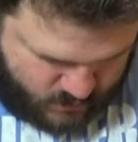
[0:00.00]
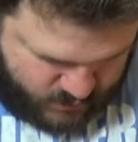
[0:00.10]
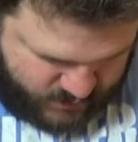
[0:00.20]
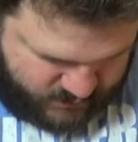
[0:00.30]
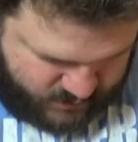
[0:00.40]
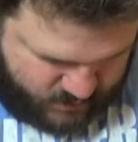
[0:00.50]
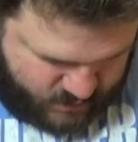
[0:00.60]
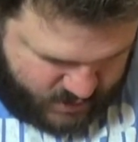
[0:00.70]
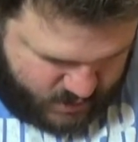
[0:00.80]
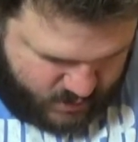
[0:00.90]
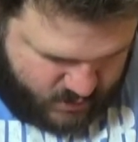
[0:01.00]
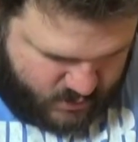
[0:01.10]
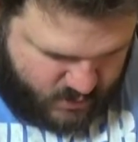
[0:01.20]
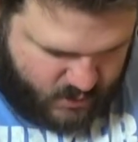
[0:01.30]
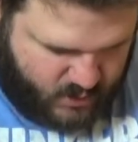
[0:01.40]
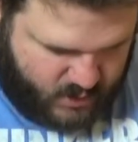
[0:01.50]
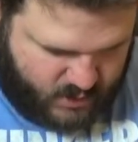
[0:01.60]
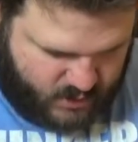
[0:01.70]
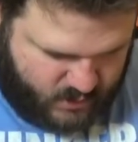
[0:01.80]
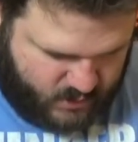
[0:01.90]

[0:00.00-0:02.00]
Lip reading: Press them back on.